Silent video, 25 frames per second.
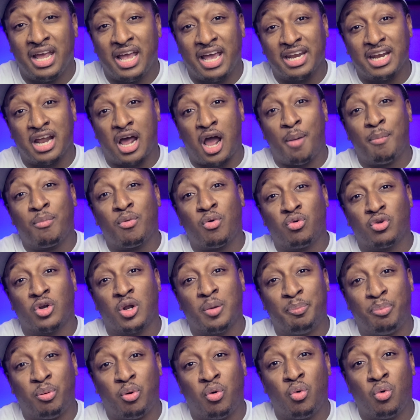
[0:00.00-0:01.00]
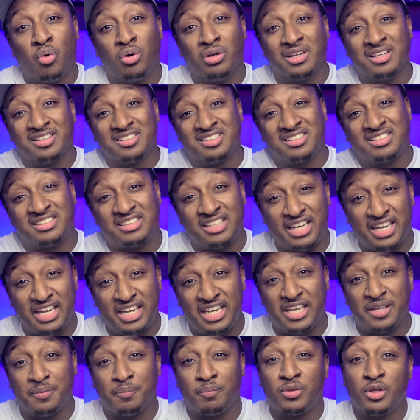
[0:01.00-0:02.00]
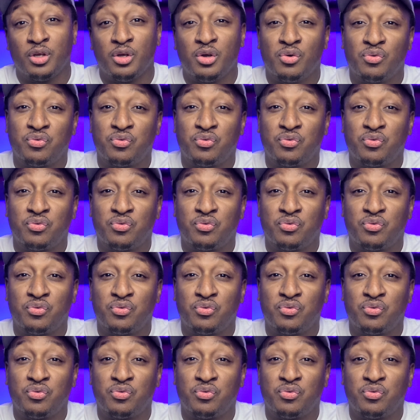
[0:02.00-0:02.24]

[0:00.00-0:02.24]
And I'm going to pull a scene